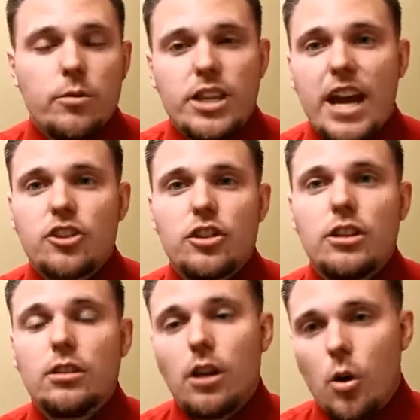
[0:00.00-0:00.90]
was actually
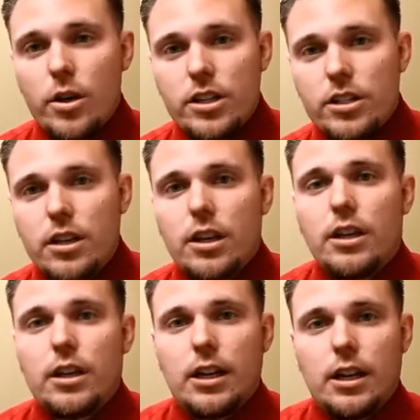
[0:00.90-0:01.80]
the lowest
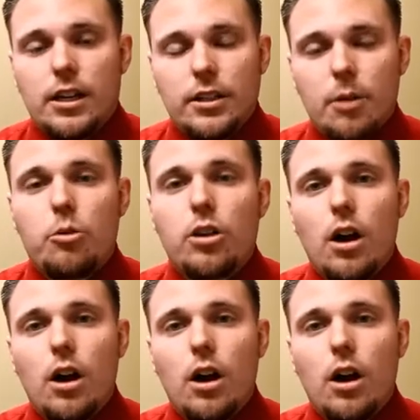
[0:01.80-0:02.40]
number